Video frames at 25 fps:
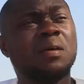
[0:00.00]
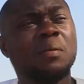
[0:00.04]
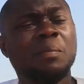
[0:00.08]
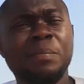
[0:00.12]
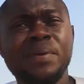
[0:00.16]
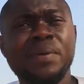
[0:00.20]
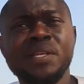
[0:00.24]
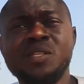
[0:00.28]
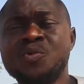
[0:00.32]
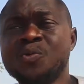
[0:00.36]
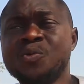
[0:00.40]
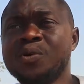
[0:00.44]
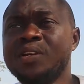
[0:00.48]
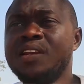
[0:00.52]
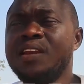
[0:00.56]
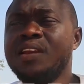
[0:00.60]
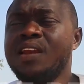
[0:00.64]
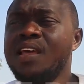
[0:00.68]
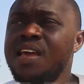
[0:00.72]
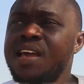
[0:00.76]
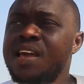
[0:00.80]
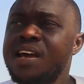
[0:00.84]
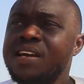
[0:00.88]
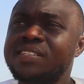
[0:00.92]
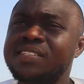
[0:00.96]
Between
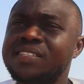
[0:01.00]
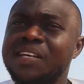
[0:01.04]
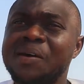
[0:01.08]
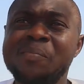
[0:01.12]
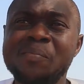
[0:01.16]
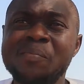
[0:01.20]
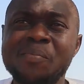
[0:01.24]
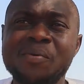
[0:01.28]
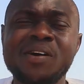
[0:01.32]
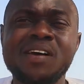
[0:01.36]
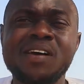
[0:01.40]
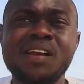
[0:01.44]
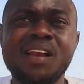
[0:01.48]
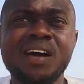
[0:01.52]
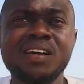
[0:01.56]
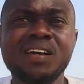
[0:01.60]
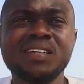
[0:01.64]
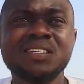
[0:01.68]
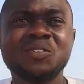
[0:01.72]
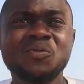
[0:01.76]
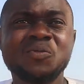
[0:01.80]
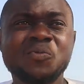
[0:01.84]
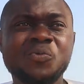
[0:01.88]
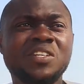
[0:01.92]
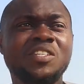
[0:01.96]
layers and
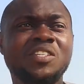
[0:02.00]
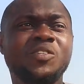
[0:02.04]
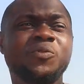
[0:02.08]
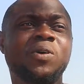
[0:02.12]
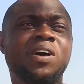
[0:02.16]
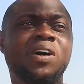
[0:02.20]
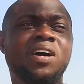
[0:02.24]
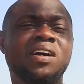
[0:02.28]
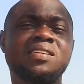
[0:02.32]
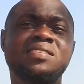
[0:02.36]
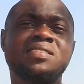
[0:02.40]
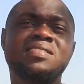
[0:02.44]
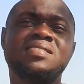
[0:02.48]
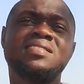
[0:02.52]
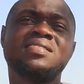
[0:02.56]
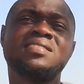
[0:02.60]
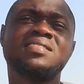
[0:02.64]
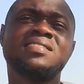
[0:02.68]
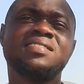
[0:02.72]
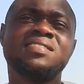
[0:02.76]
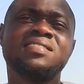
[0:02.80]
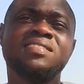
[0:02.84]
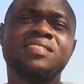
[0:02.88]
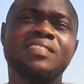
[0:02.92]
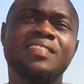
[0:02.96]
broilers, which one
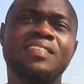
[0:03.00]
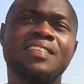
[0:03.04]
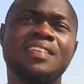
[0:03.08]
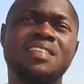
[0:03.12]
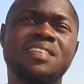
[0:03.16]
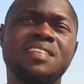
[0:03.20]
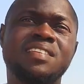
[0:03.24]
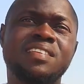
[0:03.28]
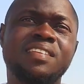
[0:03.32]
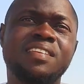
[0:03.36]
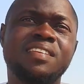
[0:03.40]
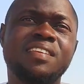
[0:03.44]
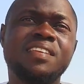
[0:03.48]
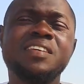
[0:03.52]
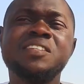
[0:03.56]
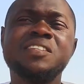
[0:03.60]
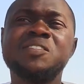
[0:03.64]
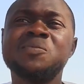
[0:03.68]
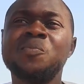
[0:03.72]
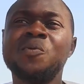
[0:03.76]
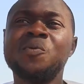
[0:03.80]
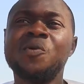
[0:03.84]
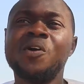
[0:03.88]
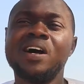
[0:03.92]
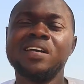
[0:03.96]

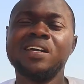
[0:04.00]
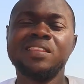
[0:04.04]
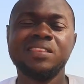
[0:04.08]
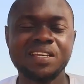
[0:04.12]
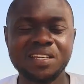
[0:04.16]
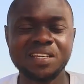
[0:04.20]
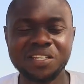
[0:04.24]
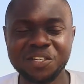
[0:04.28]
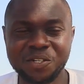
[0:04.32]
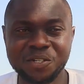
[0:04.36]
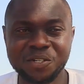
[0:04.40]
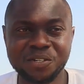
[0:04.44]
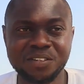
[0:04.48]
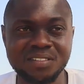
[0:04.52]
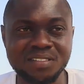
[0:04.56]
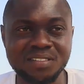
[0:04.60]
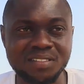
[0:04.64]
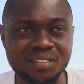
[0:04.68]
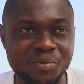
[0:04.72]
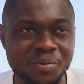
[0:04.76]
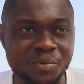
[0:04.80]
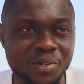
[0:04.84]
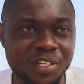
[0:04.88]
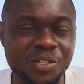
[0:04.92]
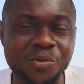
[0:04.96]
needs more
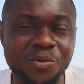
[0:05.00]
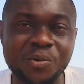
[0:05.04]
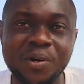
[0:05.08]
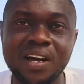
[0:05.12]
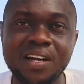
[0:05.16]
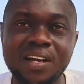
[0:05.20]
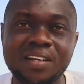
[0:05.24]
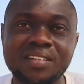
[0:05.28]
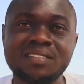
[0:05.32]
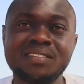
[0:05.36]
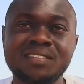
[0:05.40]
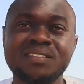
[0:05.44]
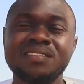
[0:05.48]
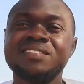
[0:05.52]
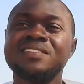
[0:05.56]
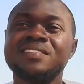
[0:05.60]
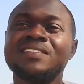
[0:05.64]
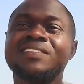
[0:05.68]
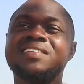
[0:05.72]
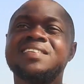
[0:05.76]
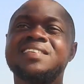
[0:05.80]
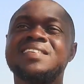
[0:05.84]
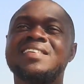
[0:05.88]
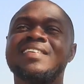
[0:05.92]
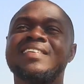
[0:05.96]
attention, which one
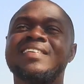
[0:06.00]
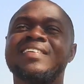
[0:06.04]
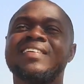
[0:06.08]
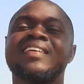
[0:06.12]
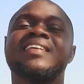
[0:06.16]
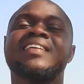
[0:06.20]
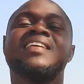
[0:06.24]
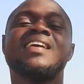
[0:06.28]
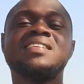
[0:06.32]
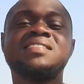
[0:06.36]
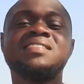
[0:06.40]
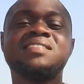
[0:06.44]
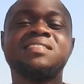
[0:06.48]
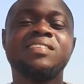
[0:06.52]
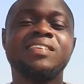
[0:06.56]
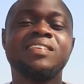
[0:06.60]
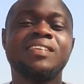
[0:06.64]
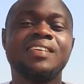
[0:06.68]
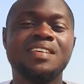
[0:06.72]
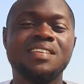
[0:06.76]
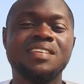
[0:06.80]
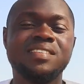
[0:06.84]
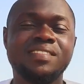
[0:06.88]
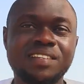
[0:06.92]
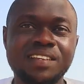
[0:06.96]
gets
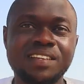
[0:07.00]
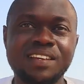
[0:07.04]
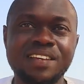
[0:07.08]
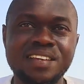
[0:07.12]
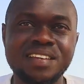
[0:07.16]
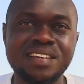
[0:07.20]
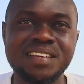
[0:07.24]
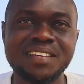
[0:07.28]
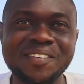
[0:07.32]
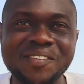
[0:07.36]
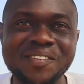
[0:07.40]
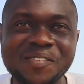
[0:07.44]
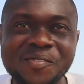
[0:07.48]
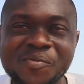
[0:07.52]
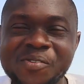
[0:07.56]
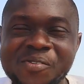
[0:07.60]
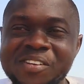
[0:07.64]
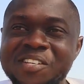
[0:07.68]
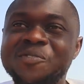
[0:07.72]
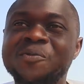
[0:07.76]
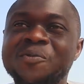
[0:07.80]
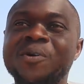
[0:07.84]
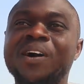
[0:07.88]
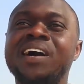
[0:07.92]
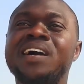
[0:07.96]
sick easily,
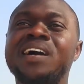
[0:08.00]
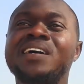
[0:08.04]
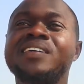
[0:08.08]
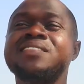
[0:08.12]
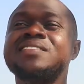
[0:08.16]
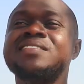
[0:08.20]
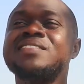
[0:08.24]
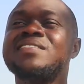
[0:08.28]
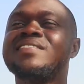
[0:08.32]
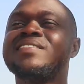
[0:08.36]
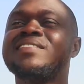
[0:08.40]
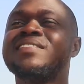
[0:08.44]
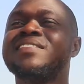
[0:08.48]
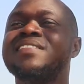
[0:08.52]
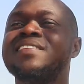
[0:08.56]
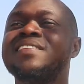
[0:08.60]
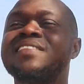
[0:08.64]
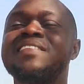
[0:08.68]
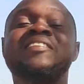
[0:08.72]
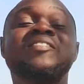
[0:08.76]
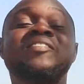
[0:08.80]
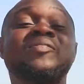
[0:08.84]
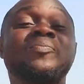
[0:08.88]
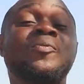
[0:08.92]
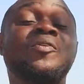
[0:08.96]
which one
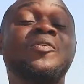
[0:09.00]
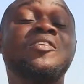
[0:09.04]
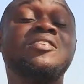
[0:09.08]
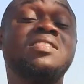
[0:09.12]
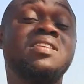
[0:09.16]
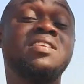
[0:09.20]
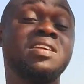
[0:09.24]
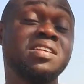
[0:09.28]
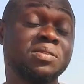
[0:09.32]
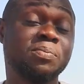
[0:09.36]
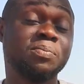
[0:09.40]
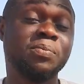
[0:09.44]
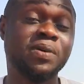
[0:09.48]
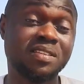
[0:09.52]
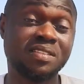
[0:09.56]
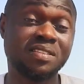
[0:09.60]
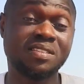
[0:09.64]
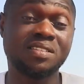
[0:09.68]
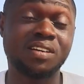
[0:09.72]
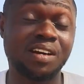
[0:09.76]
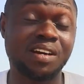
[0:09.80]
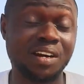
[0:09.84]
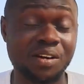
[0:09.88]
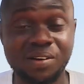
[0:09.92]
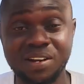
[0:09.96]
needs more
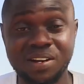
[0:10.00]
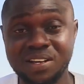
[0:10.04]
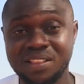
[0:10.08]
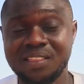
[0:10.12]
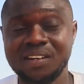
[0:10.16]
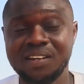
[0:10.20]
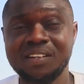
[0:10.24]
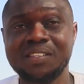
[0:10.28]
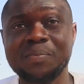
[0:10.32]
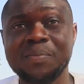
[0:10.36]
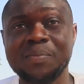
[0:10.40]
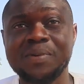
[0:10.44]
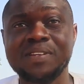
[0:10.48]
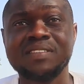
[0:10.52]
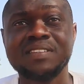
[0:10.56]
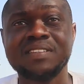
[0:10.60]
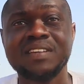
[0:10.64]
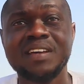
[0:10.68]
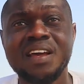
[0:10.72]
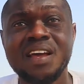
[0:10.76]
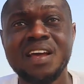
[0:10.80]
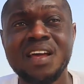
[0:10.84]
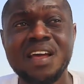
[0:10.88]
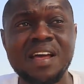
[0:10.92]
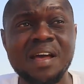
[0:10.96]
treatment, regular treatment?
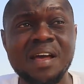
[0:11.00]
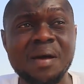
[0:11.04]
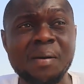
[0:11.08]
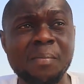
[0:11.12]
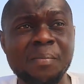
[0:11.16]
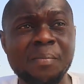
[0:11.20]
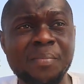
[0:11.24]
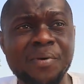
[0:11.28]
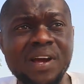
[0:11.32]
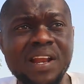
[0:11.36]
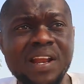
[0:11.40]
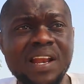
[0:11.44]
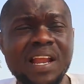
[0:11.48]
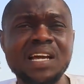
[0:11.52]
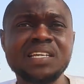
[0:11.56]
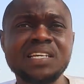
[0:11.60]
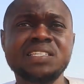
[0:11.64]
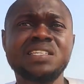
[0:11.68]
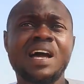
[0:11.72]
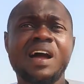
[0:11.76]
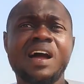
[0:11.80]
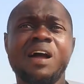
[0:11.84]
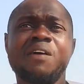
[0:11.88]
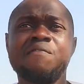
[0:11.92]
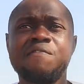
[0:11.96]
Broilers
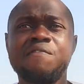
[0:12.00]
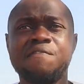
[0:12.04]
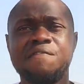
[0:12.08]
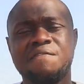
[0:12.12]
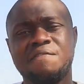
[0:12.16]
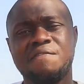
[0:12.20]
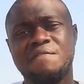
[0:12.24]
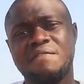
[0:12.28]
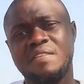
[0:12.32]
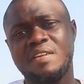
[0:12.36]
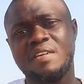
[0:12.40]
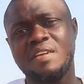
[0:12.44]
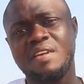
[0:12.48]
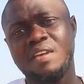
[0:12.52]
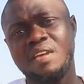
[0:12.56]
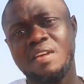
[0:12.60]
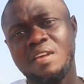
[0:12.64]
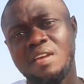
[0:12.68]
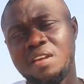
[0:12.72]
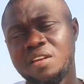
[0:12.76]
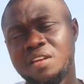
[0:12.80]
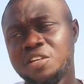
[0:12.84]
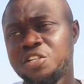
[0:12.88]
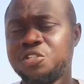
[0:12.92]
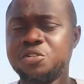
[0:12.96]
have
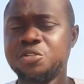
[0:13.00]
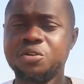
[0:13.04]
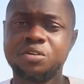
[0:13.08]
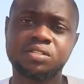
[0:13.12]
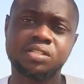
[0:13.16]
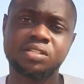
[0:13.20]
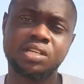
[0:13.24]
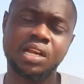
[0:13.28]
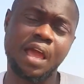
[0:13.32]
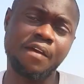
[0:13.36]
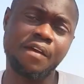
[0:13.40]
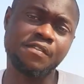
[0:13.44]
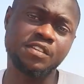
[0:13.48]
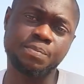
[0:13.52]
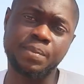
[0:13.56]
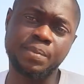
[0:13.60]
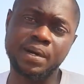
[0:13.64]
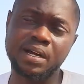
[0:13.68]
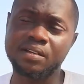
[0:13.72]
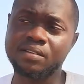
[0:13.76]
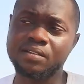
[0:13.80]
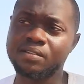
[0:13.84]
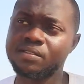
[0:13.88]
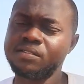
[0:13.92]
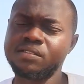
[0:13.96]
a short
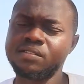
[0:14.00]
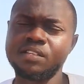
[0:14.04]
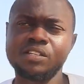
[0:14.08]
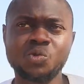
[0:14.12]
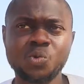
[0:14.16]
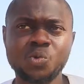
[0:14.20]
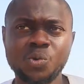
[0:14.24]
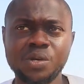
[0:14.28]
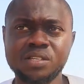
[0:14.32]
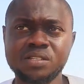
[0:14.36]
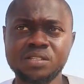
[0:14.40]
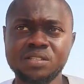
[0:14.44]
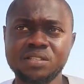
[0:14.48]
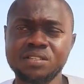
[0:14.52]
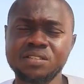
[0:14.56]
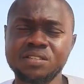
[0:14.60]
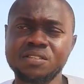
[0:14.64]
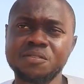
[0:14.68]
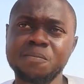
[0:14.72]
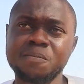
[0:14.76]
lifespan, 6 weeks.